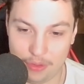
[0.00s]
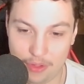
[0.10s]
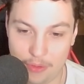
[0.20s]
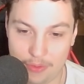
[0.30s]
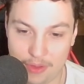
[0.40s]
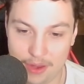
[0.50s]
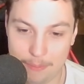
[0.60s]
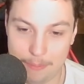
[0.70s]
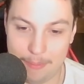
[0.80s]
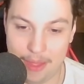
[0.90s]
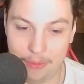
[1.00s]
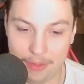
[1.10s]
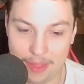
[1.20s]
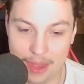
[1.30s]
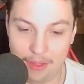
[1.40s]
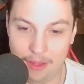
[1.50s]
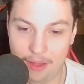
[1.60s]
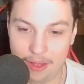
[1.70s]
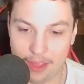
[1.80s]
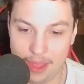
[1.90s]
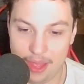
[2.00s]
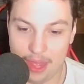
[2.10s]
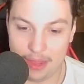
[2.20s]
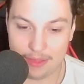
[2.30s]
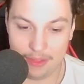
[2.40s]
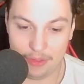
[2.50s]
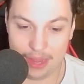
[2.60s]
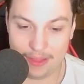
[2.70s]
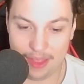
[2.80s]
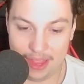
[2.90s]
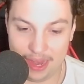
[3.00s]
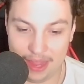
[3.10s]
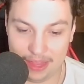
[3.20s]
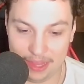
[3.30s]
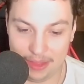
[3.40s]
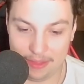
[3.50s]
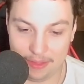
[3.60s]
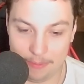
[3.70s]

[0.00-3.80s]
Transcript: though, is going to melt that Hog. Still gets a hit at least.